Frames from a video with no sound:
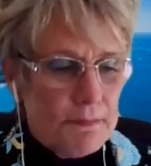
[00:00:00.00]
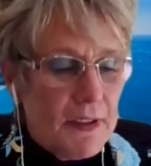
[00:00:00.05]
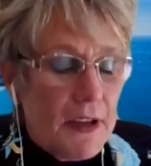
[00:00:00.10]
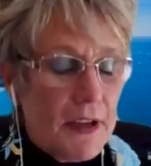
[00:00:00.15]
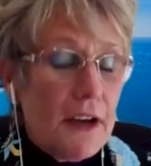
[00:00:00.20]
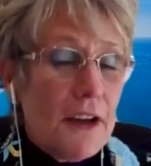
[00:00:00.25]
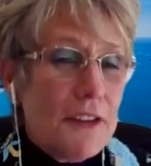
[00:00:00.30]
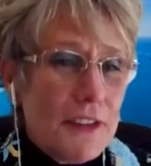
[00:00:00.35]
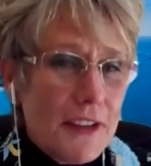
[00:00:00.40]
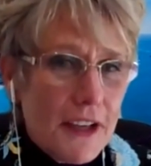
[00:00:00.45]

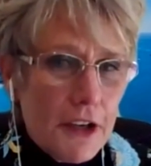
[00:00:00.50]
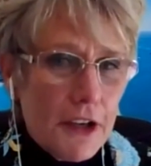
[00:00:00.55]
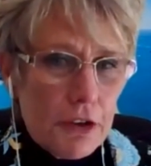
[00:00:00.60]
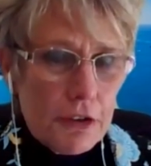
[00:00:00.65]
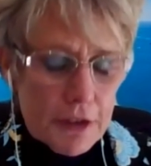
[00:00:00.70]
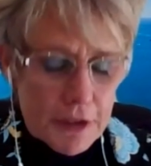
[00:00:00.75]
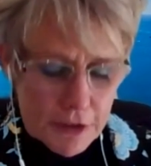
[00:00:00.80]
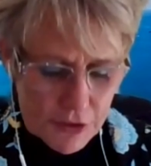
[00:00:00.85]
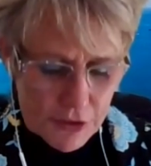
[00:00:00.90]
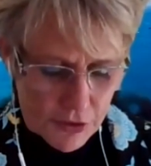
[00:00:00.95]
The other
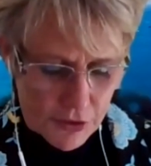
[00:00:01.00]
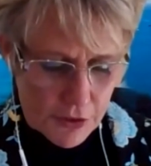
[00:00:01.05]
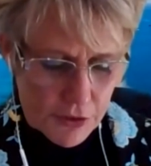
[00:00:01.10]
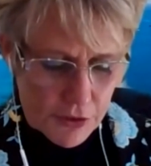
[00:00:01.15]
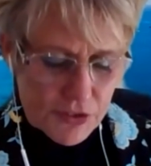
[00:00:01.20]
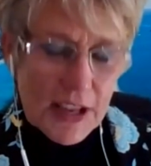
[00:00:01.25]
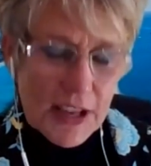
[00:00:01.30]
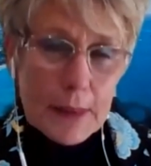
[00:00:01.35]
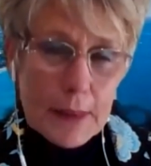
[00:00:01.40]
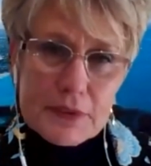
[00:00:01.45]
areas are
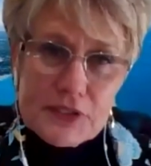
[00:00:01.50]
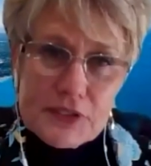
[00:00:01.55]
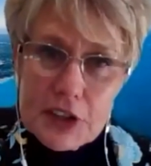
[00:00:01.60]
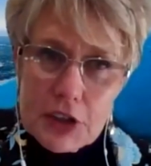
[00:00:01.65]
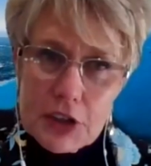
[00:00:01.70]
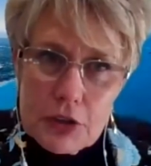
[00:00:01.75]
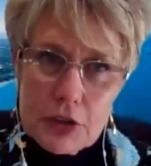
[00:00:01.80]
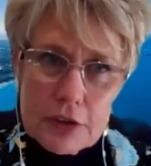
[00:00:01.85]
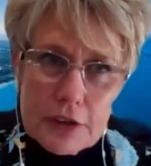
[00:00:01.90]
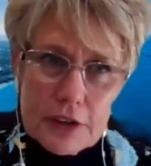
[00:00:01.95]

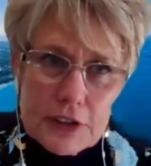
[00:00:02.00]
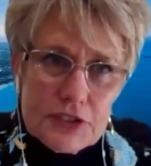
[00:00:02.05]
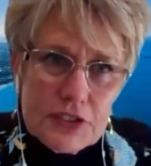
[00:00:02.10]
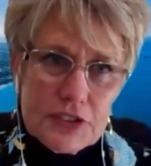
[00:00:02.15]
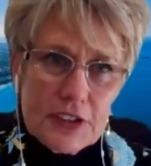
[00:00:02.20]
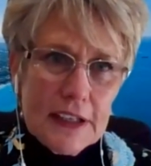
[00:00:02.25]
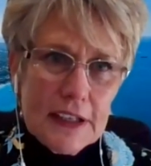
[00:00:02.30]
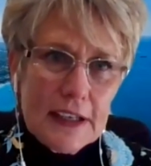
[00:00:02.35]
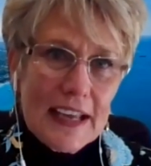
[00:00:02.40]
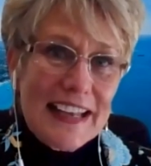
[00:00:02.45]

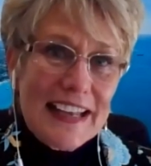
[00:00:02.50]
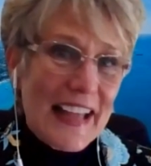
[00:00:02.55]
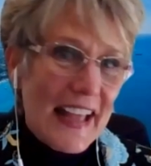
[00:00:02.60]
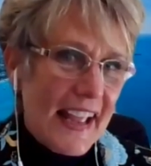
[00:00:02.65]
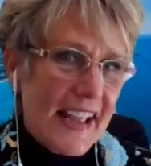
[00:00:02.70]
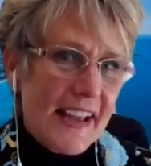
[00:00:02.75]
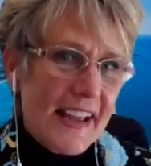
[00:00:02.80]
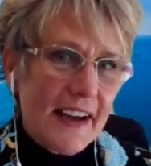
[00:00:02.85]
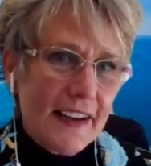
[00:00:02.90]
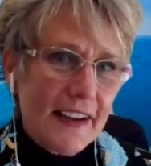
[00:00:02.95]
cybersecurity and
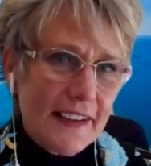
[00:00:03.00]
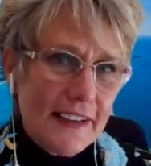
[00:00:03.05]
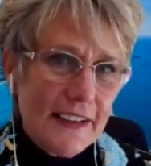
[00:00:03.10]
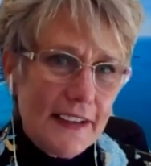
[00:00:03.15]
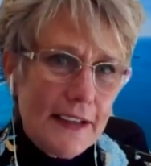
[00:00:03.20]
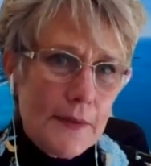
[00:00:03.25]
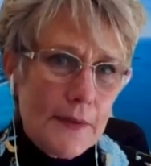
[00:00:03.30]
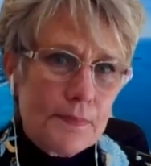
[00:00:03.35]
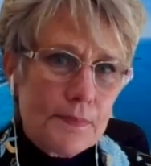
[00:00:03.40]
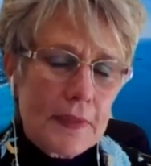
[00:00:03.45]
A
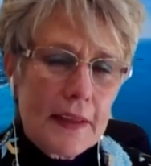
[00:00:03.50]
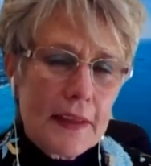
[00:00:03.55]
I.